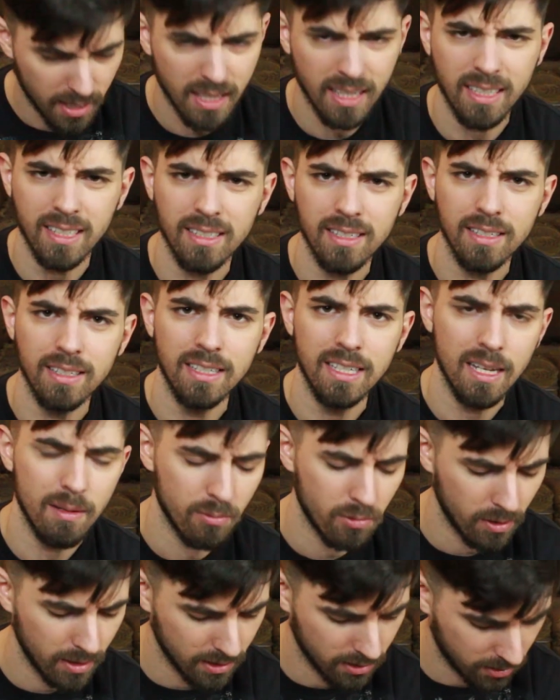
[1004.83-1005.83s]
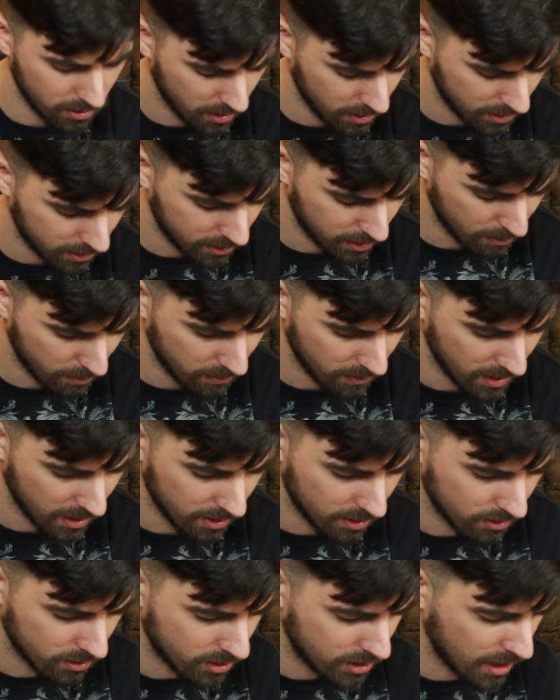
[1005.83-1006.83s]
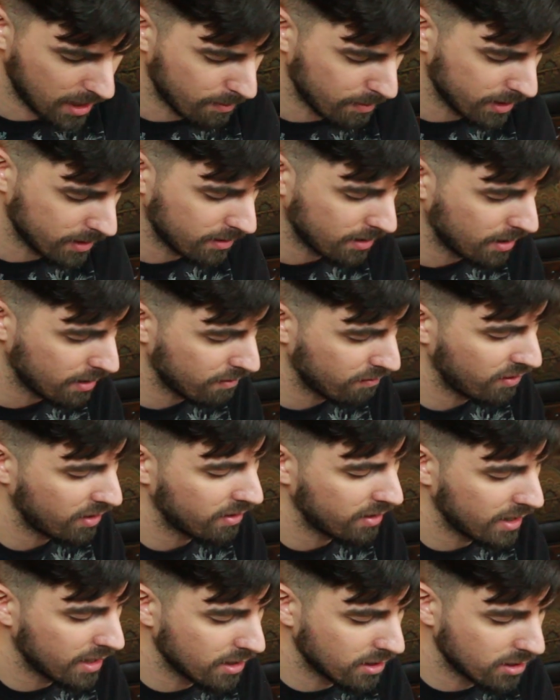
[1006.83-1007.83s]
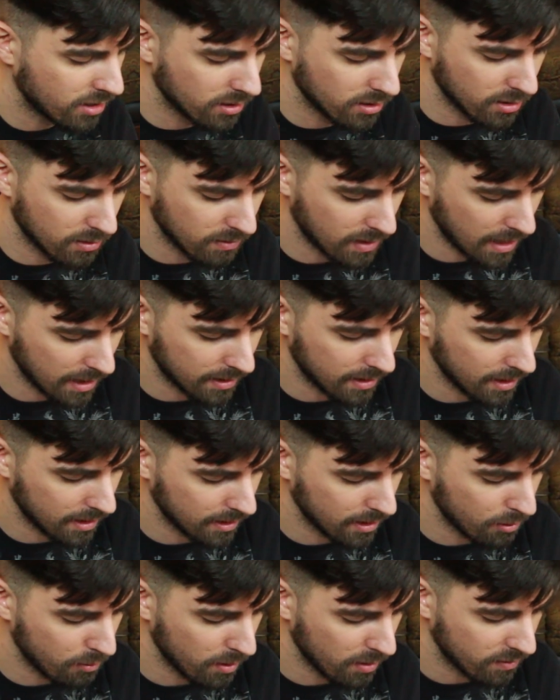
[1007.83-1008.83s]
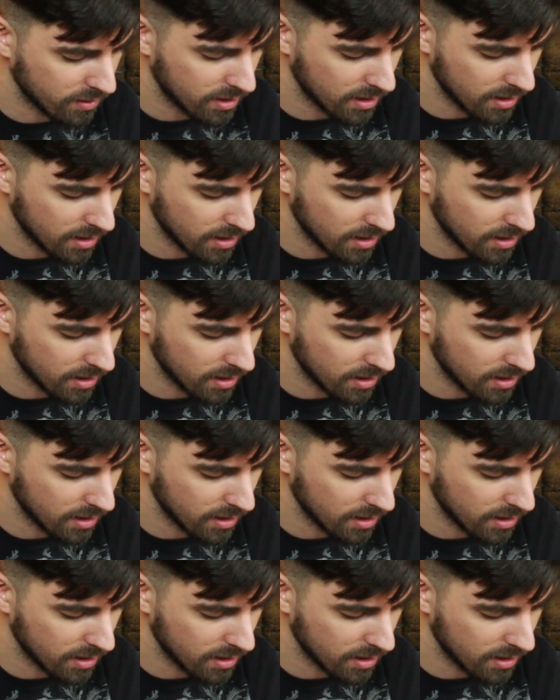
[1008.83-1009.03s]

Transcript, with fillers: Now, that doesn't seem quite as good as some of the other enchantment uh, variations of that thing that we've